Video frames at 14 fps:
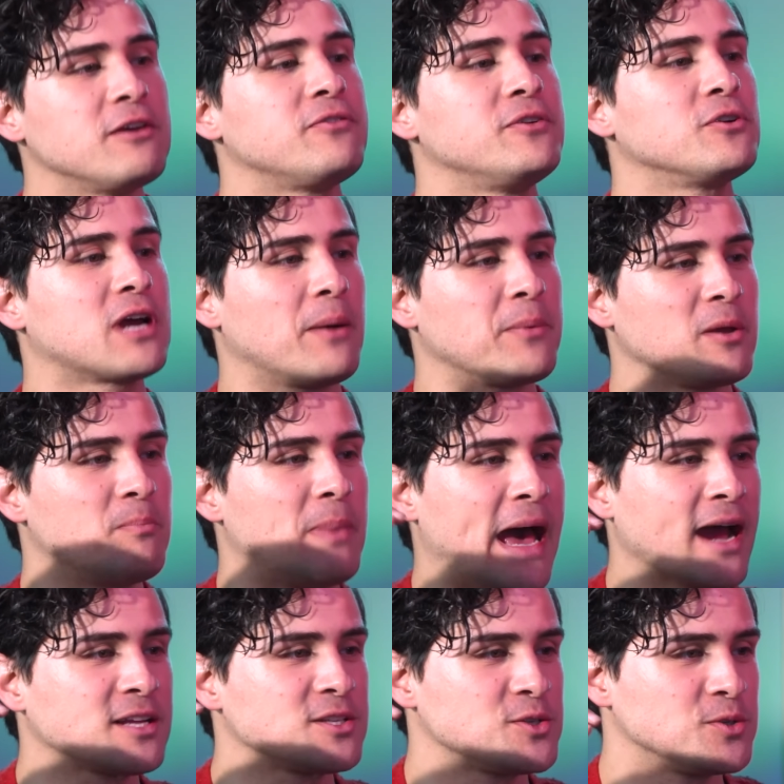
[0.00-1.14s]
you feel coming
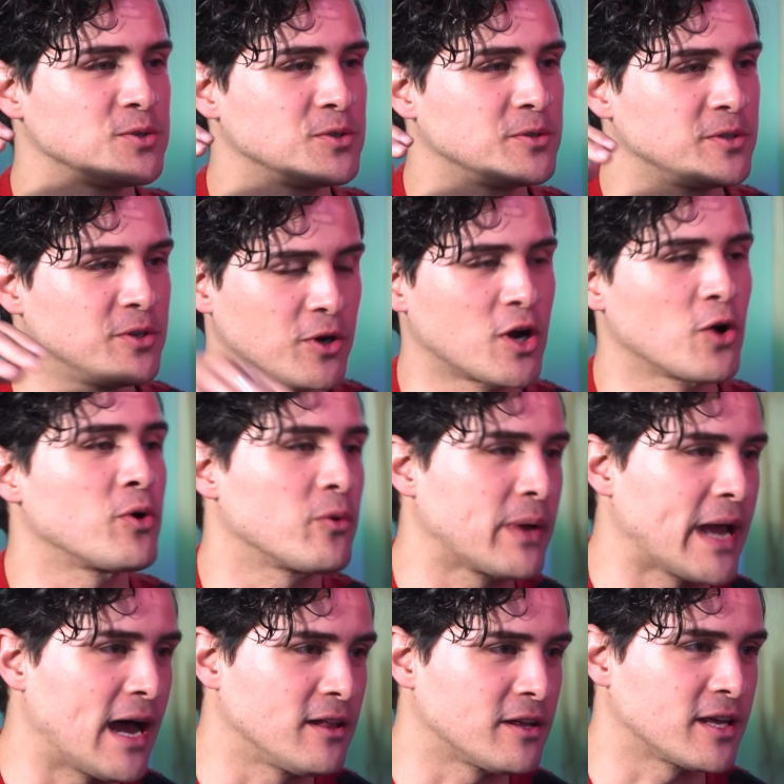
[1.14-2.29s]
back to your current
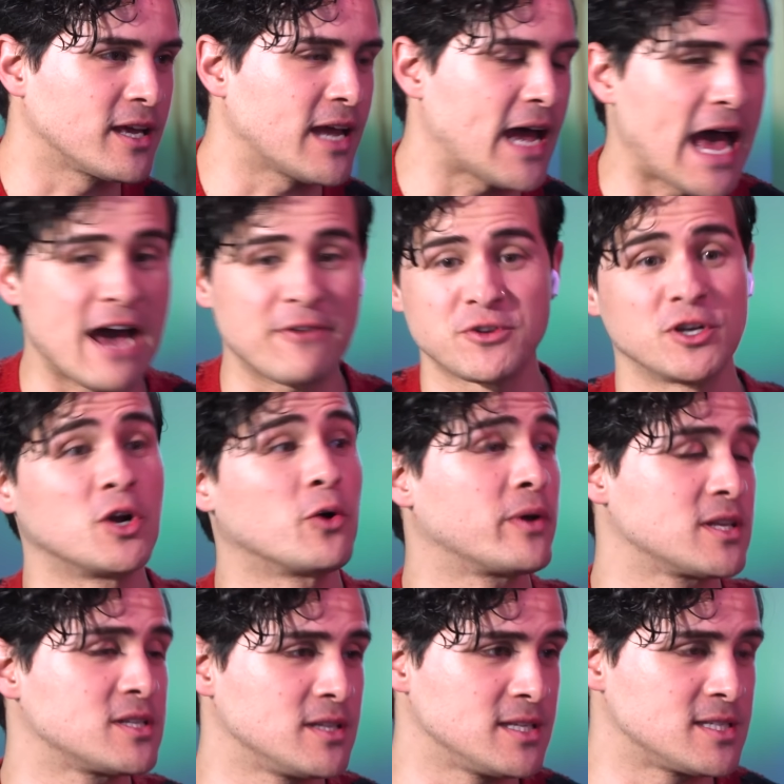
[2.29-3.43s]
reality after
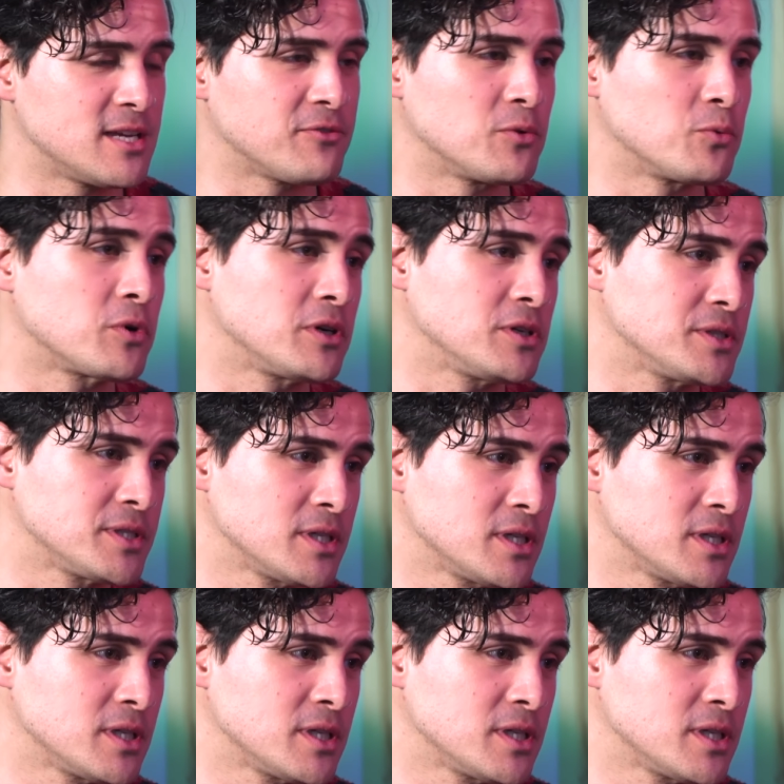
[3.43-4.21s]
going to these different worlds?